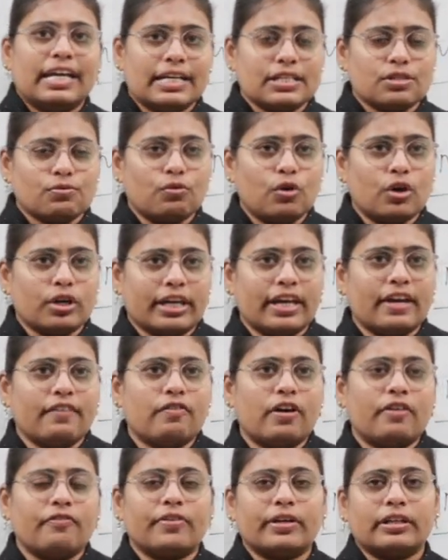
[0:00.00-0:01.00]
okay
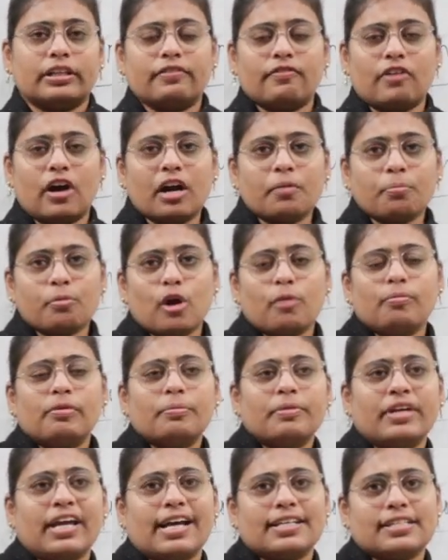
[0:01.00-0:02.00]
for the what problem
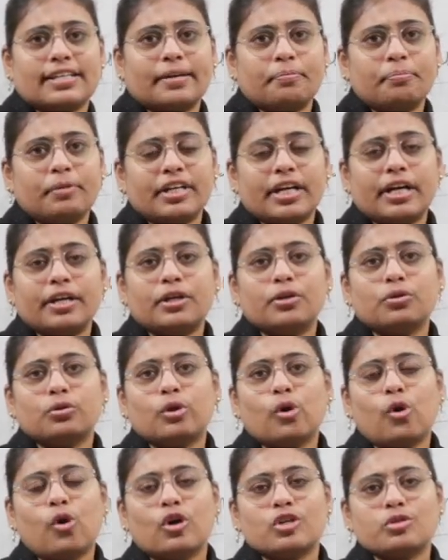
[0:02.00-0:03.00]
he has admitted into
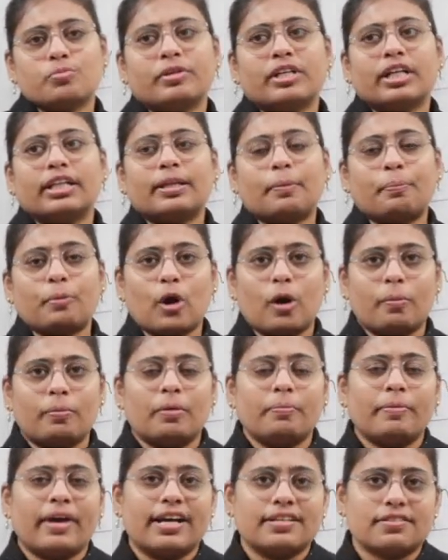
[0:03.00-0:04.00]
the hospital, the
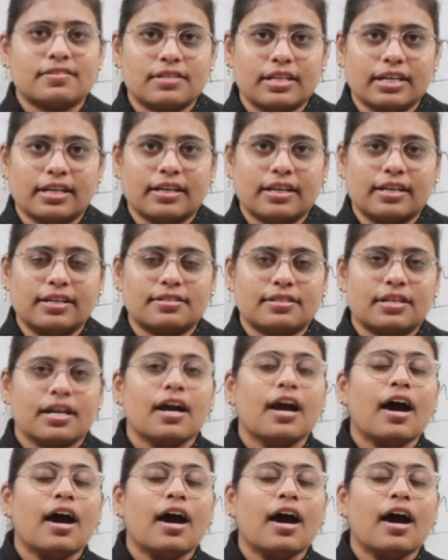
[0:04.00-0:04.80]
problem has decreased,